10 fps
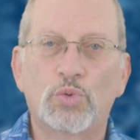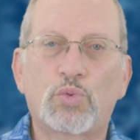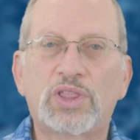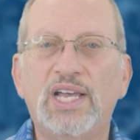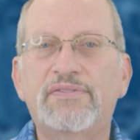
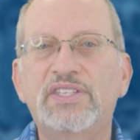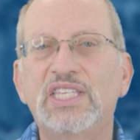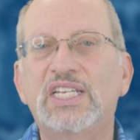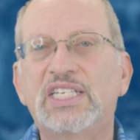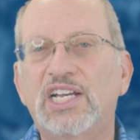were left in
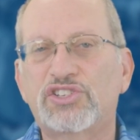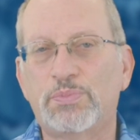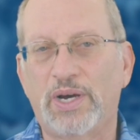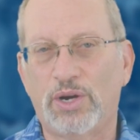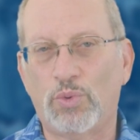the
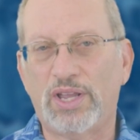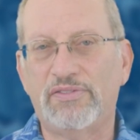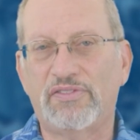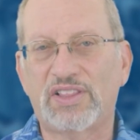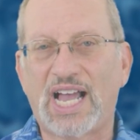dust by a wave of